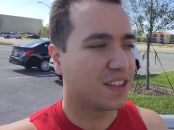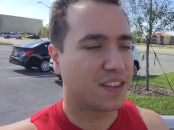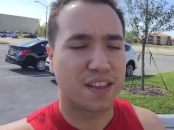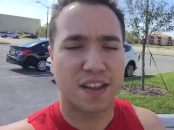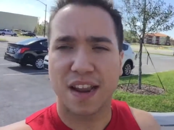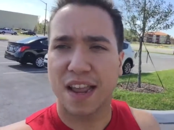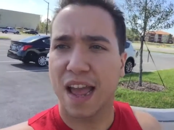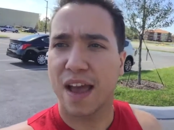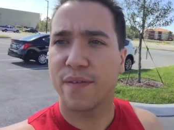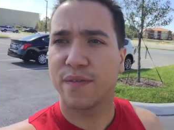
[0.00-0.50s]

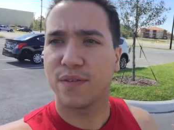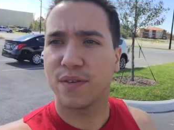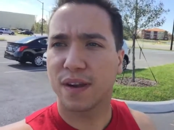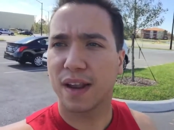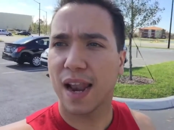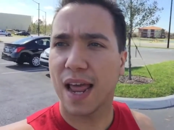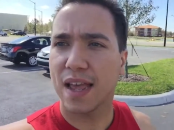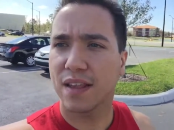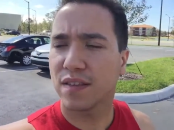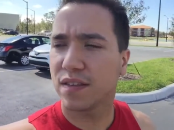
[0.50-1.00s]
today I have two
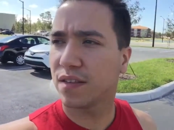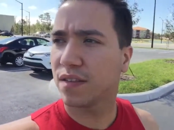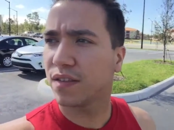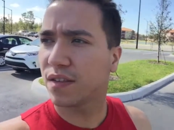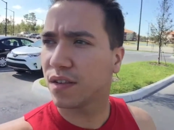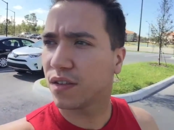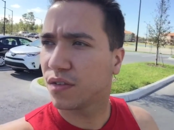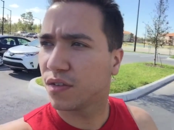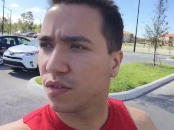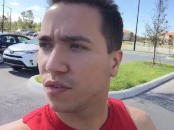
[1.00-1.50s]

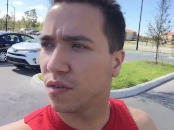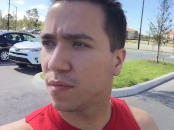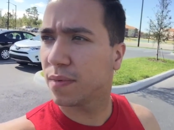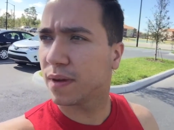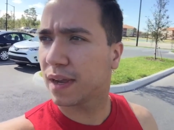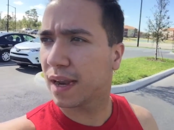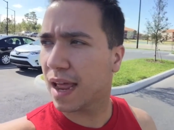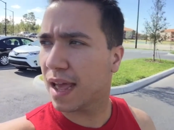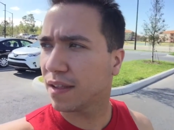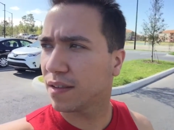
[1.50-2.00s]

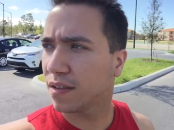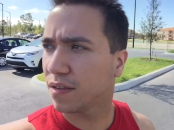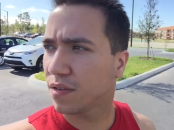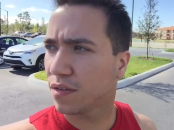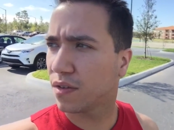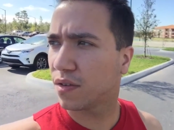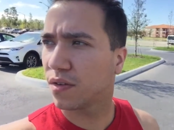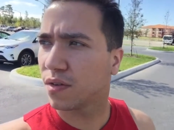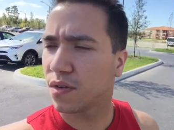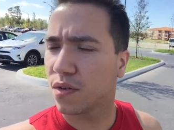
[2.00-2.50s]
Zumba
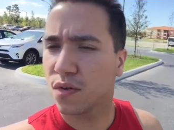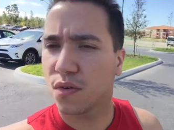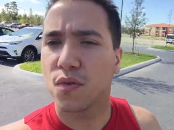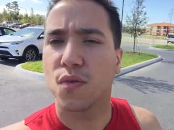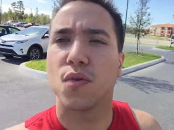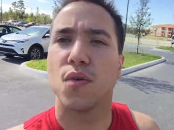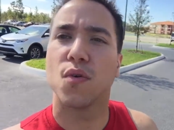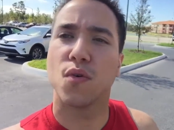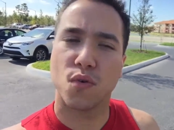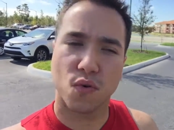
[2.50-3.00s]
classes,
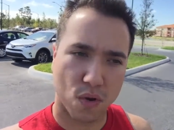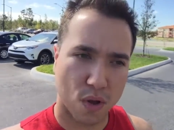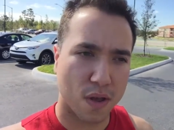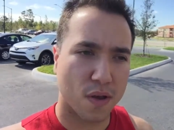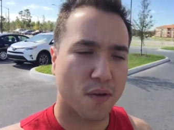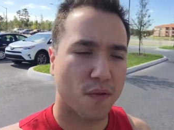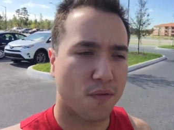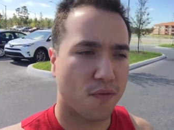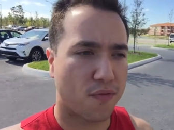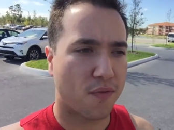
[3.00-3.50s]

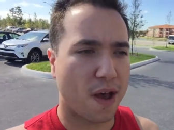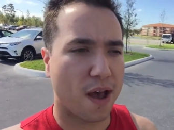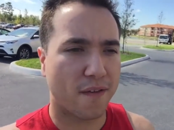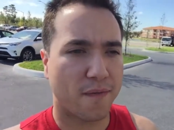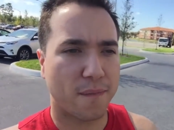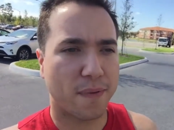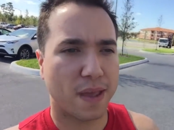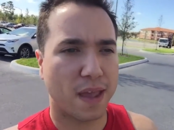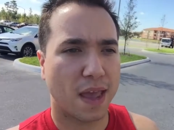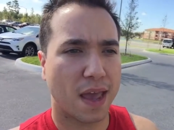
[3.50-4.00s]

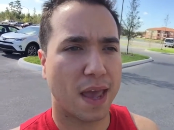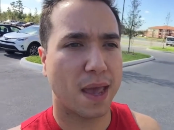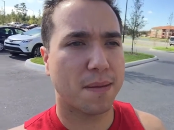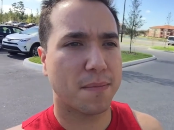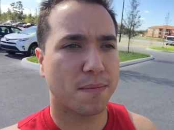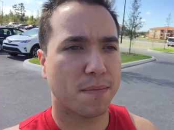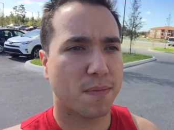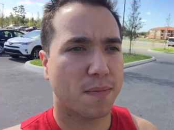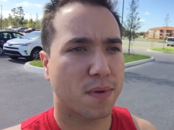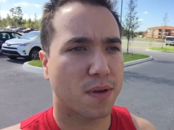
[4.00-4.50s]
5
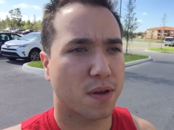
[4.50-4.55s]
p.m.